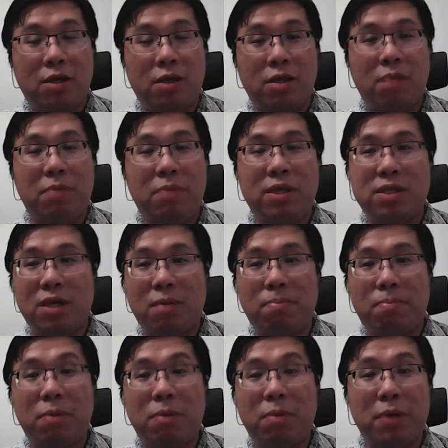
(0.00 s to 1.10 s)
That means
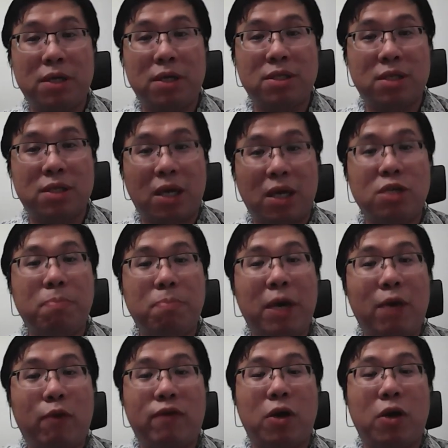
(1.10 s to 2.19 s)
people actually
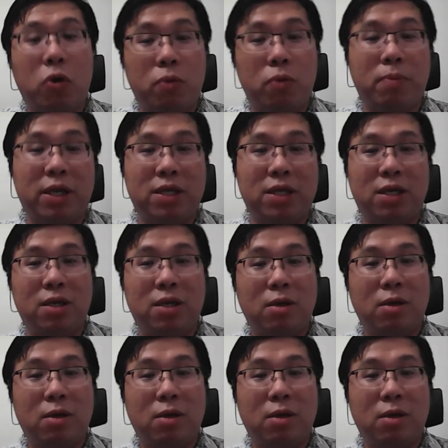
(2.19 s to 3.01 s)
pay with their own money.